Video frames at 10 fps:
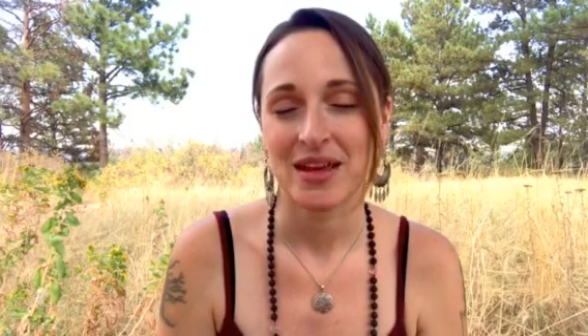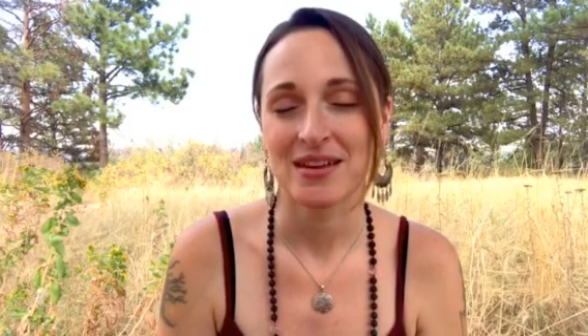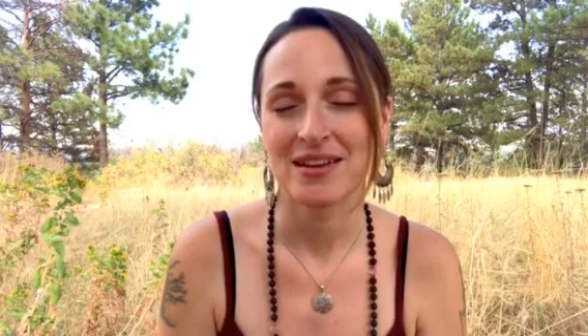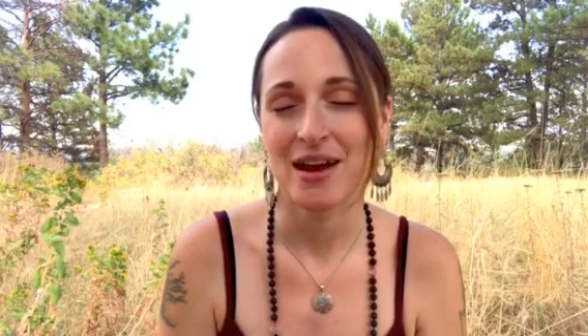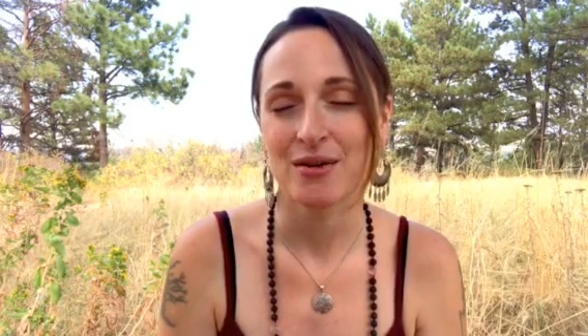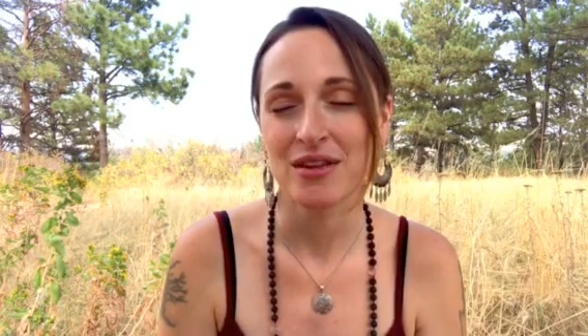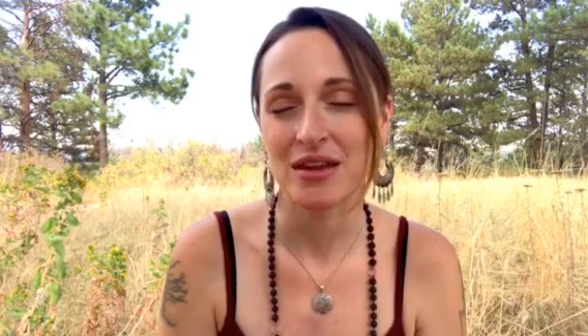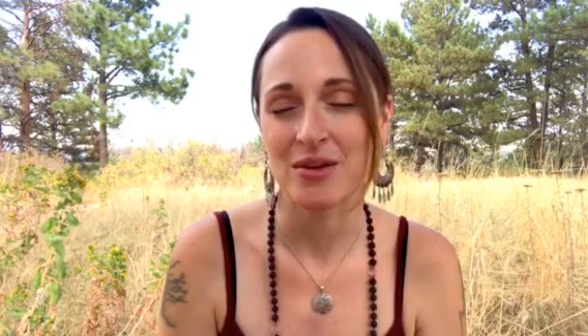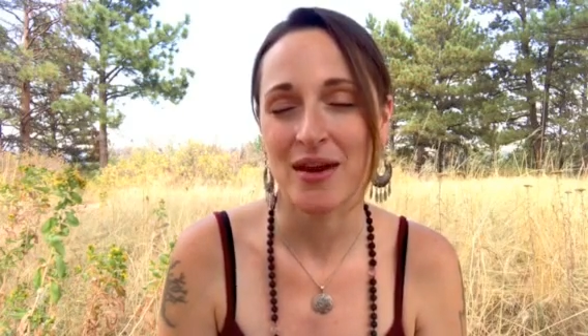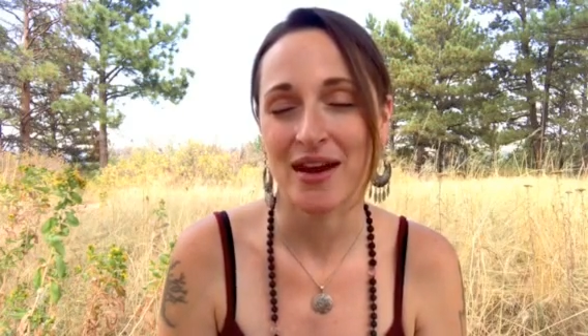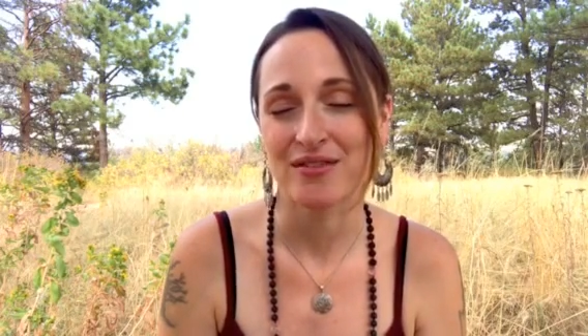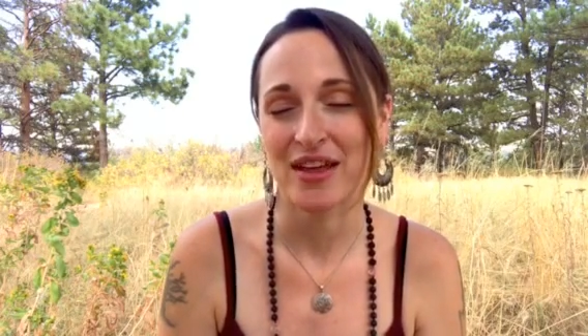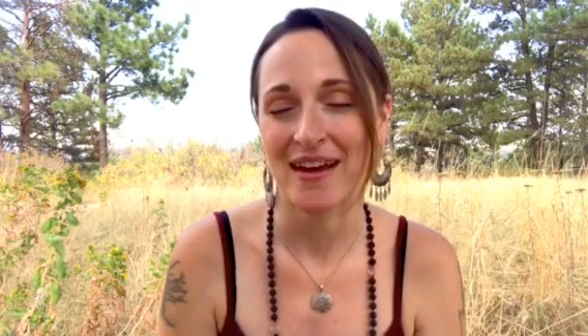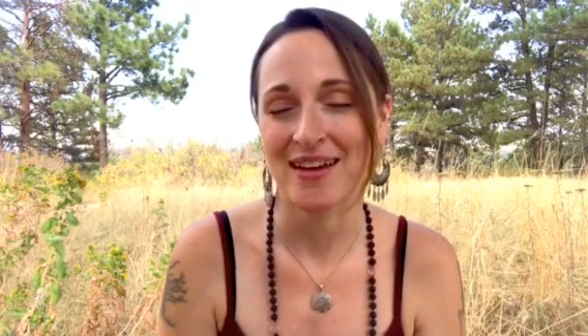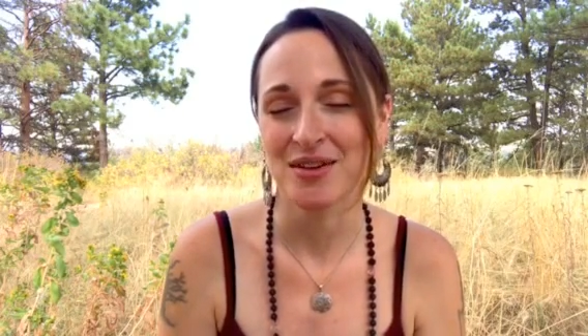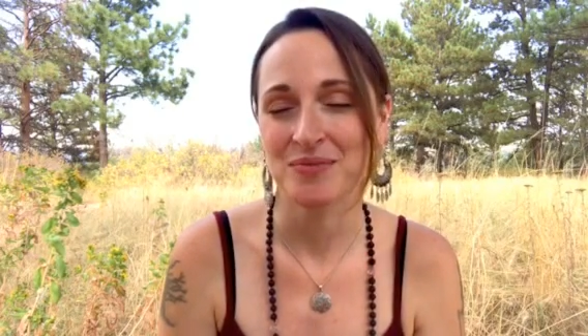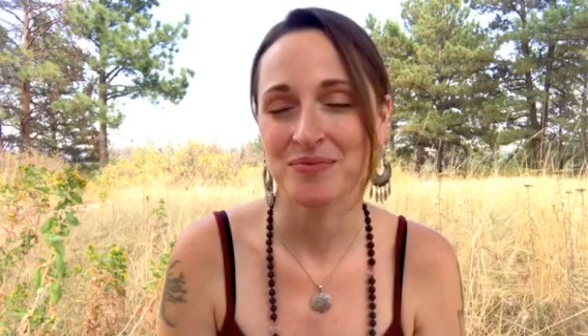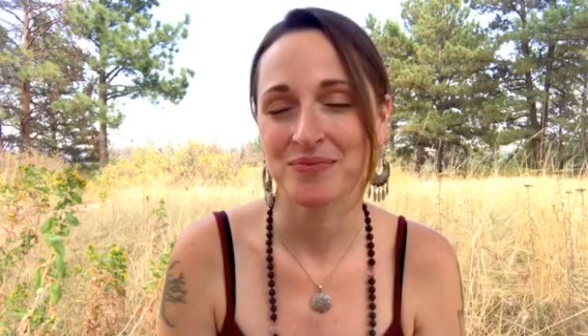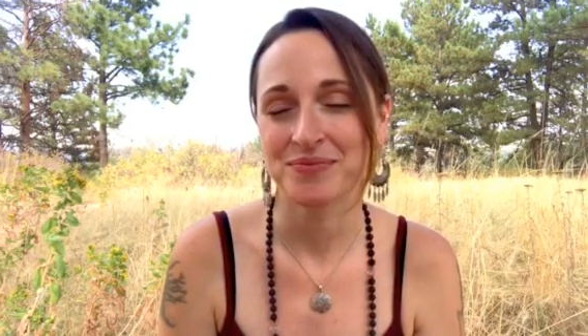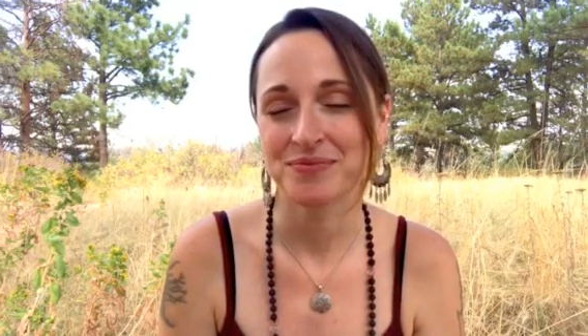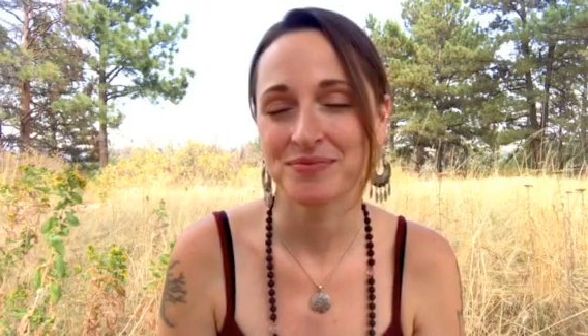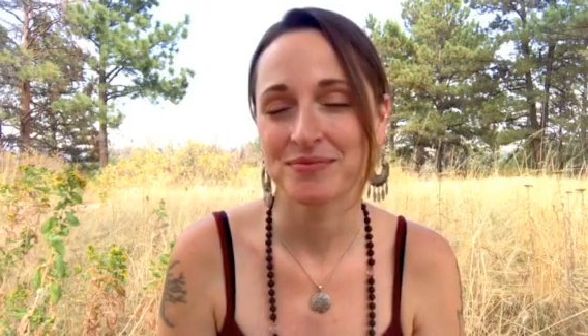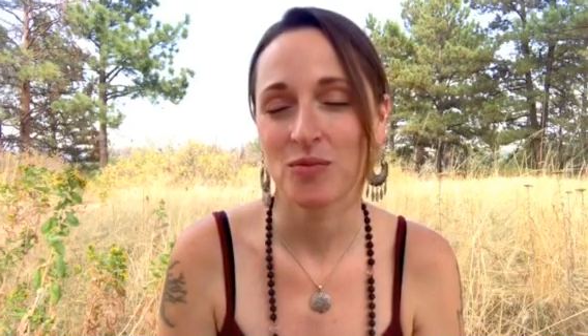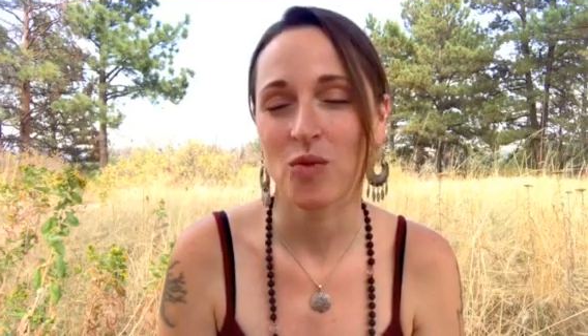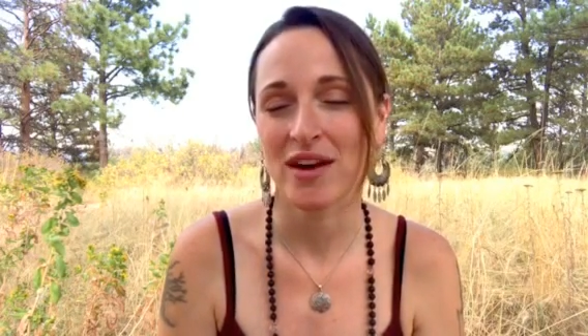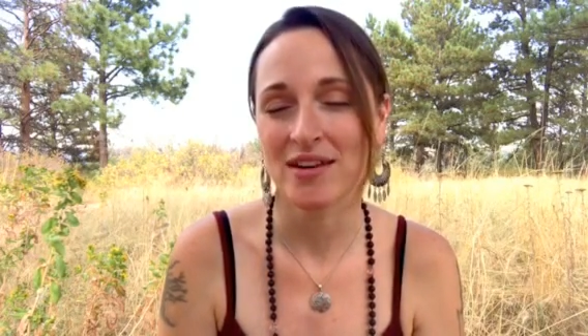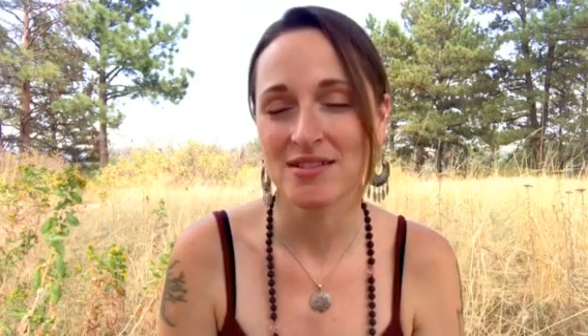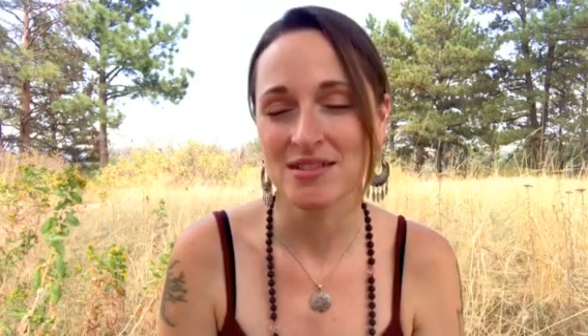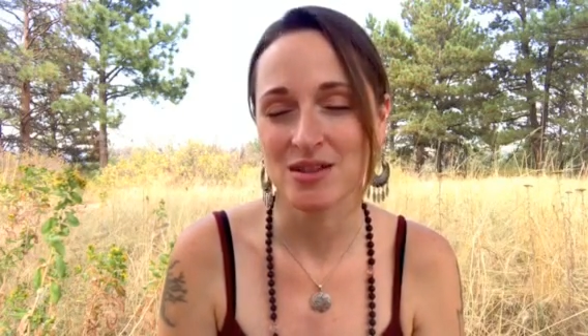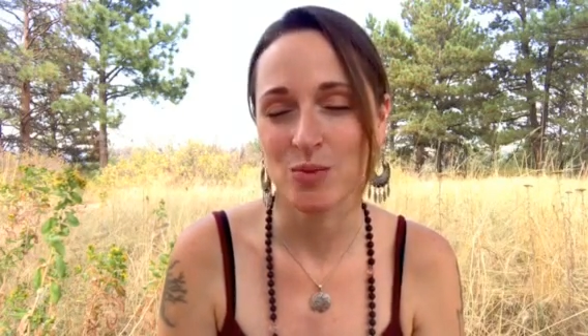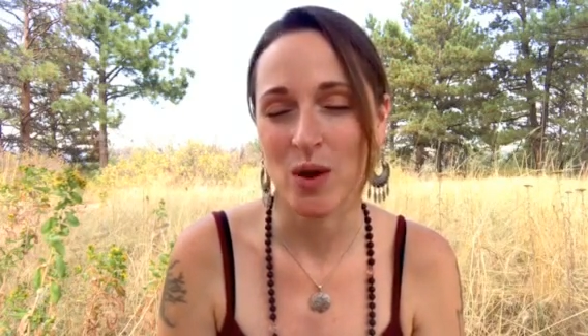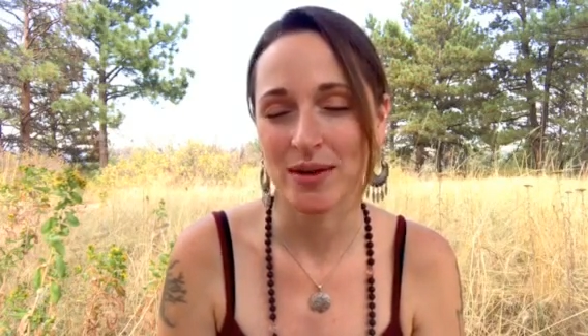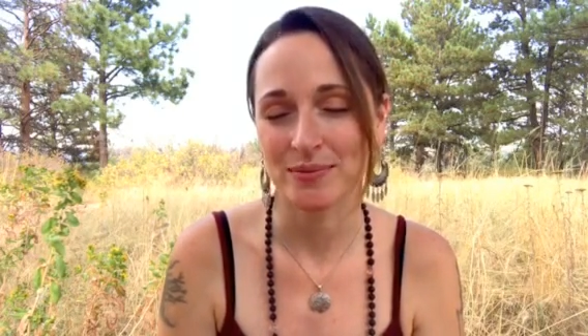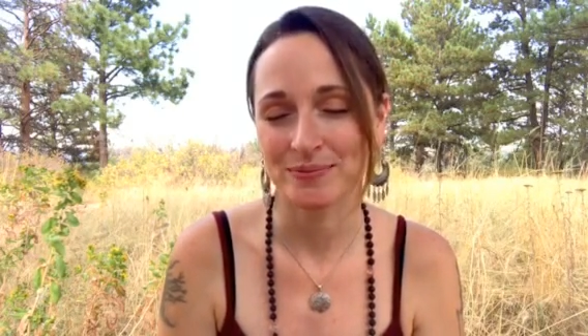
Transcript: And now that you have that, what else do you want?